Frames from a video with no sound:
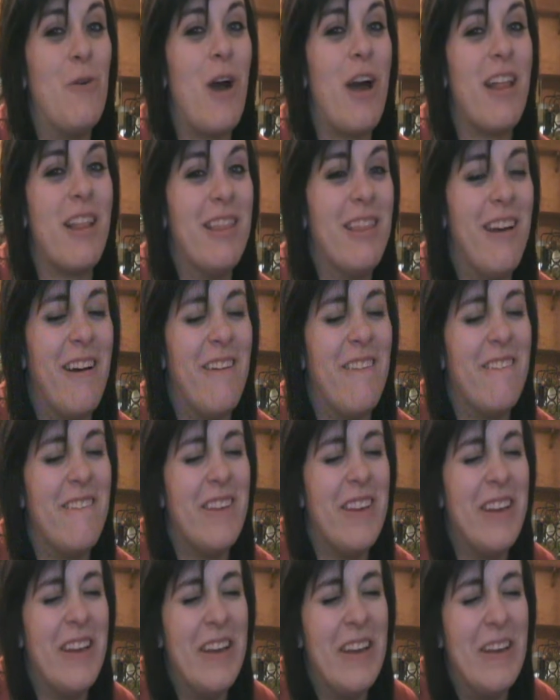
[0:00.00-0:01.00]
I love
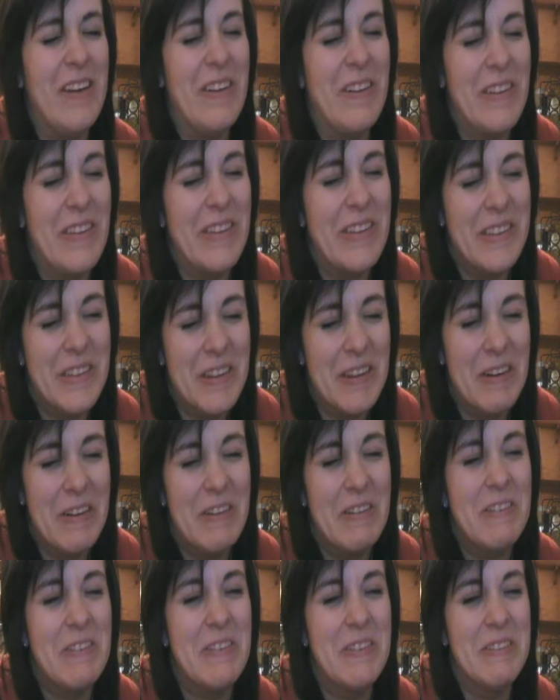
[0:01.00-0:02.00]
you
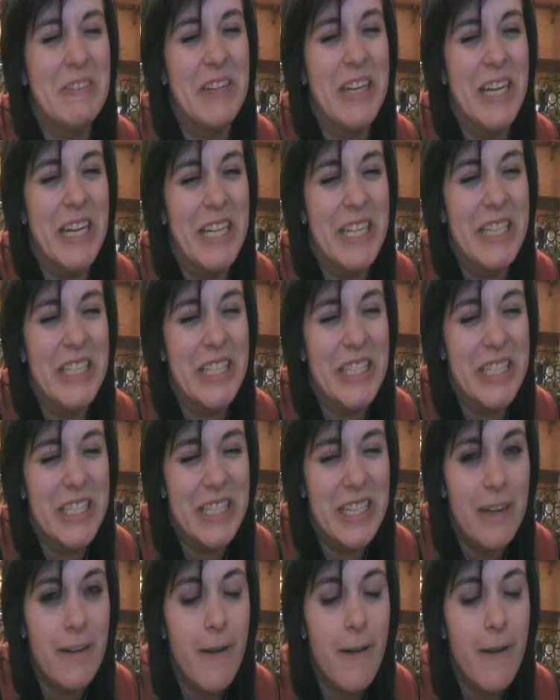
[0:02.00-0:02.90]
so much.